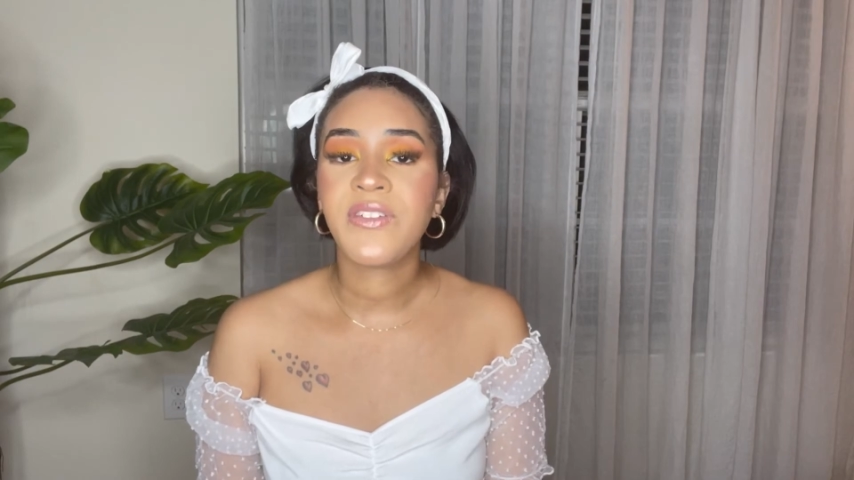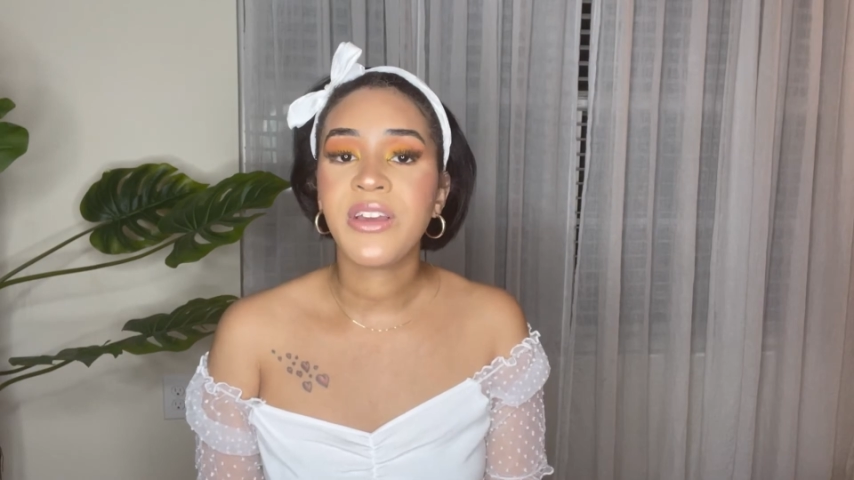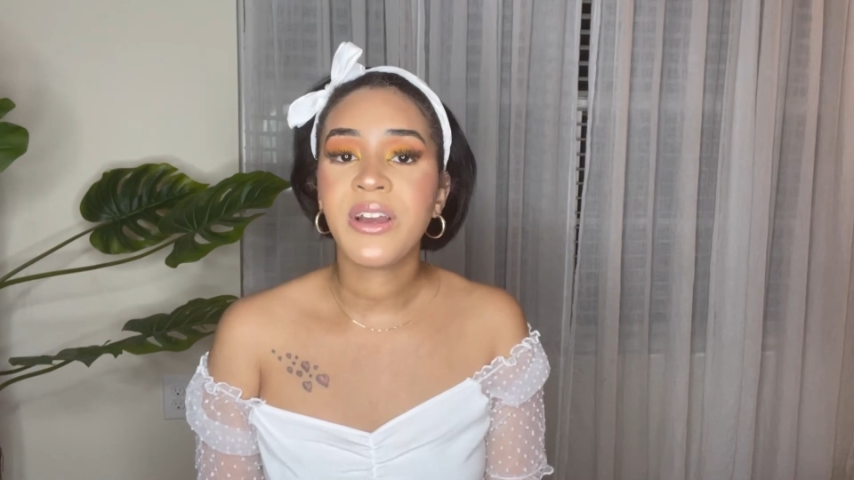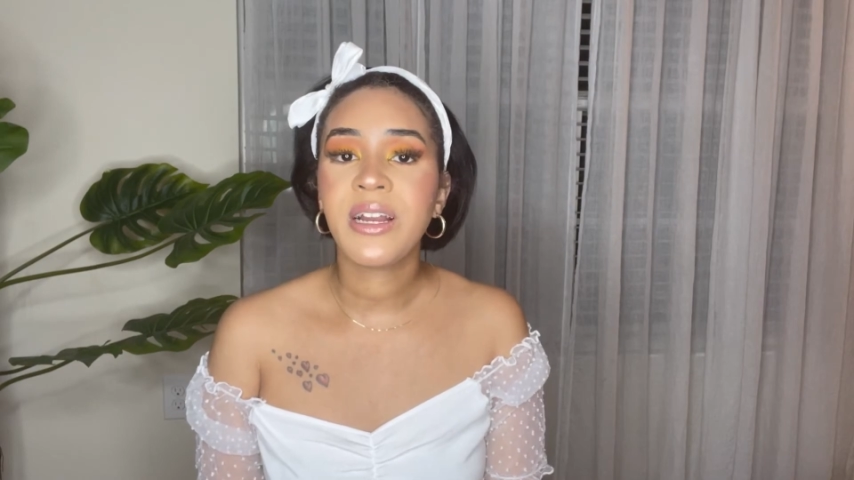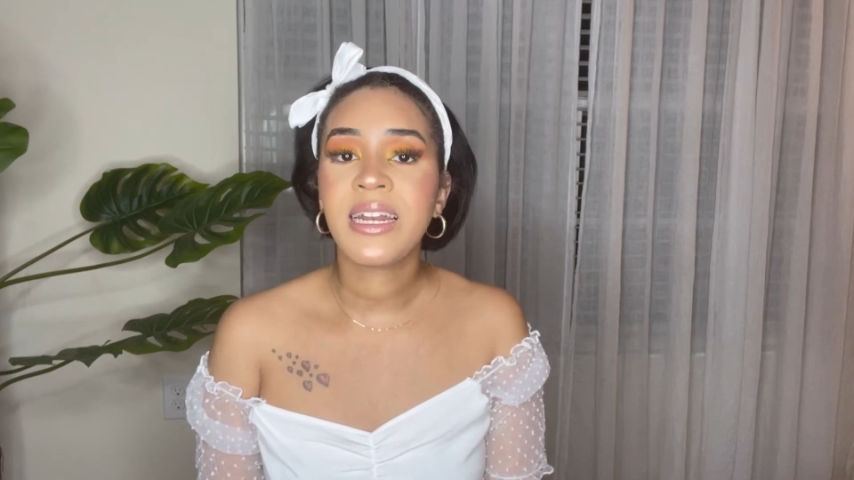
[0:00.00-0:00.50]

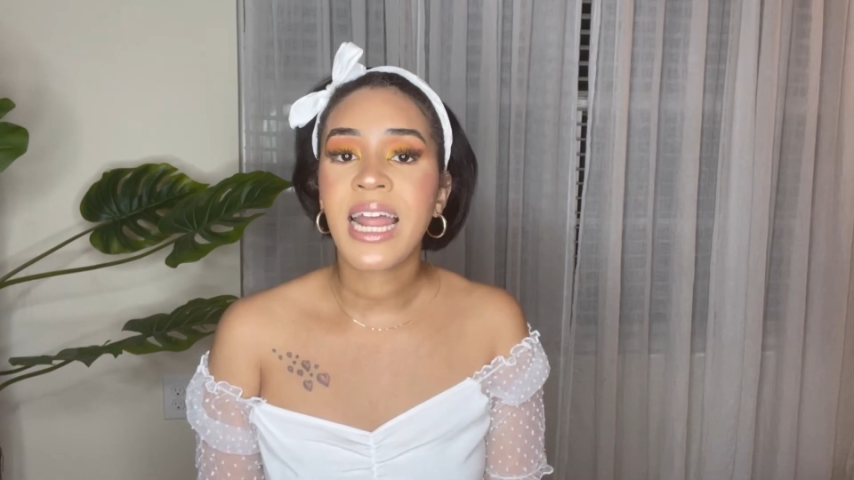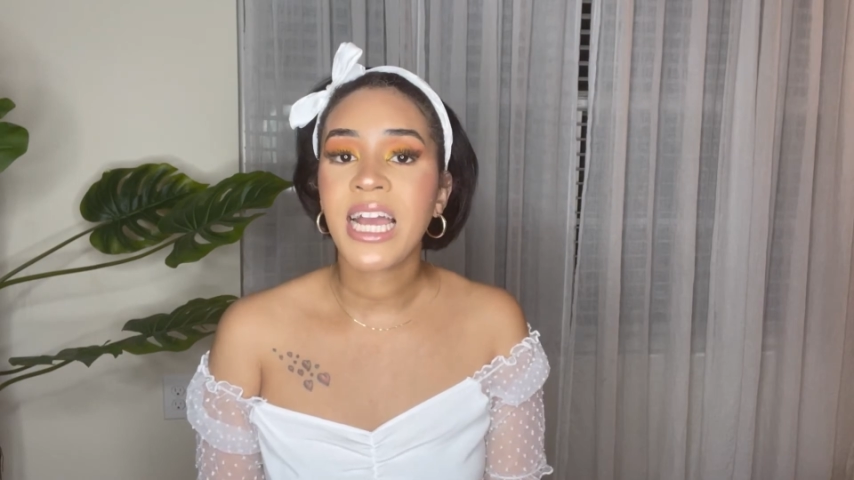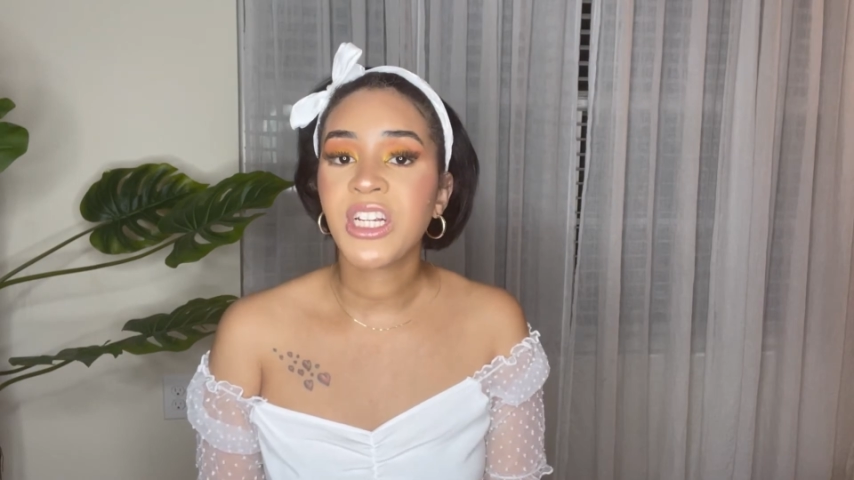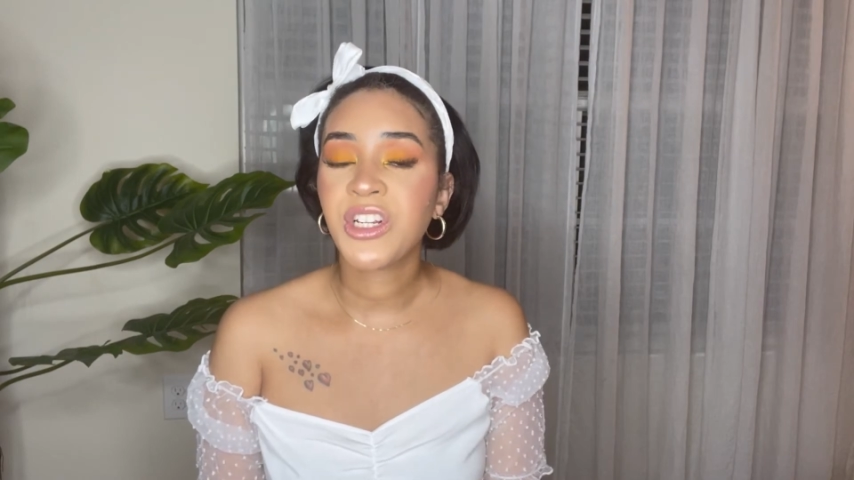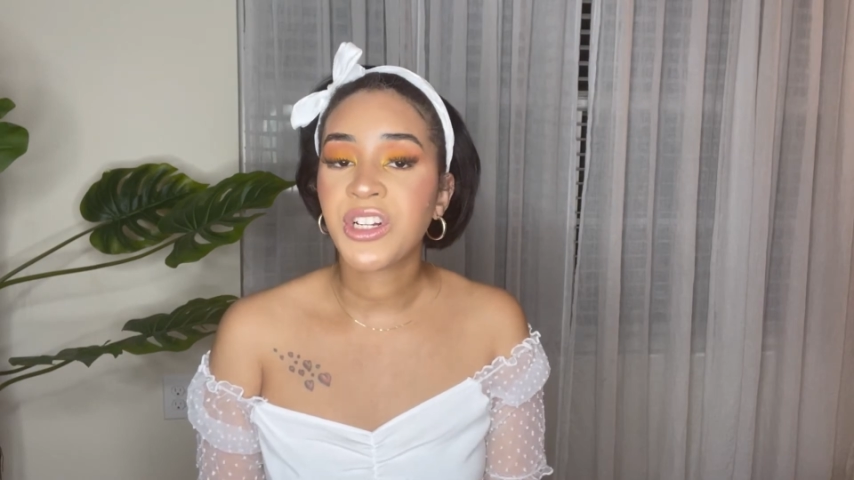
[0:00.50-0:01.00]
you're
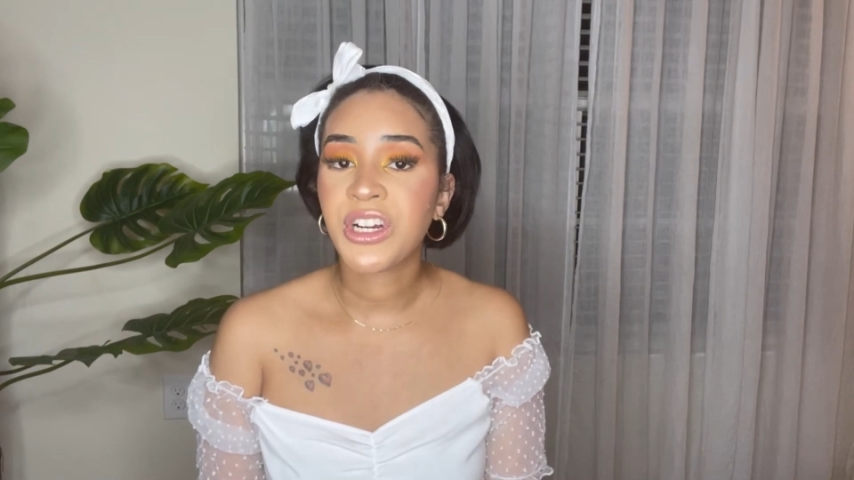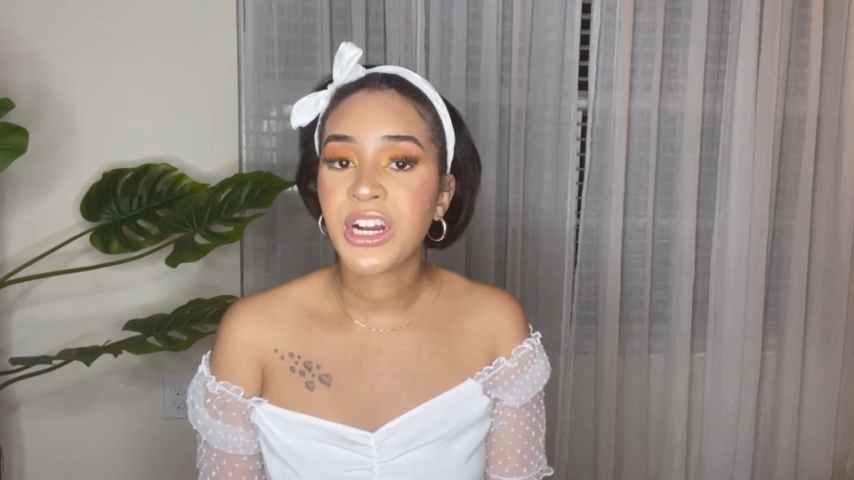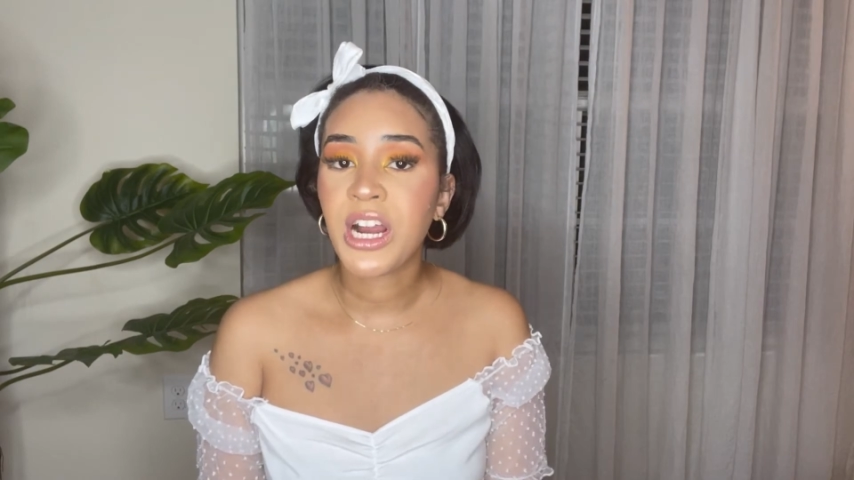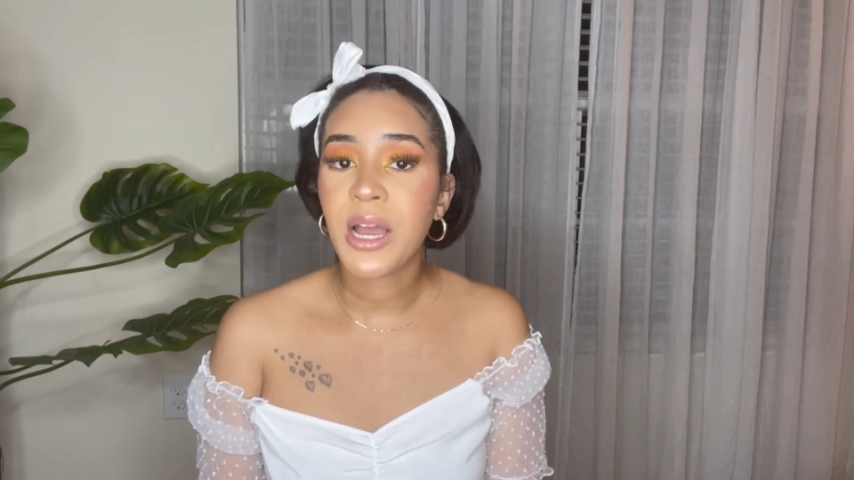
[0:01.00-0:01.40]
not sure